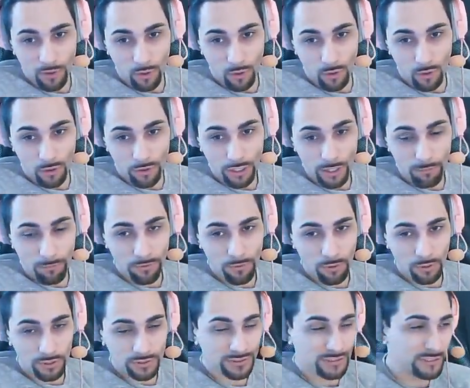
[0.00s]
On up
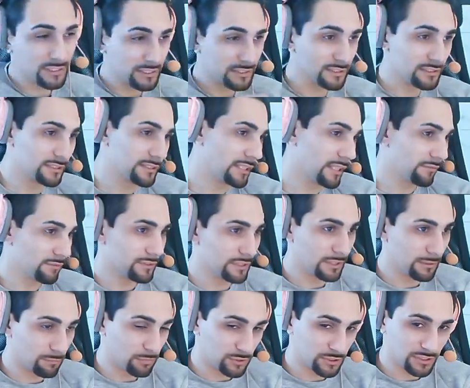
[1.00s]
throw it's
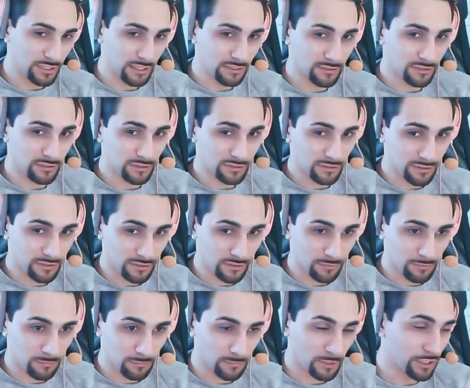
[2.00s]
60-70%
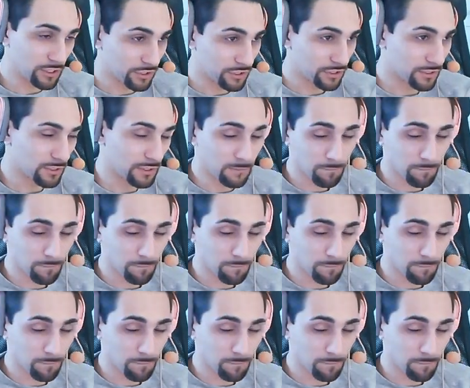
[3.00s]
ish.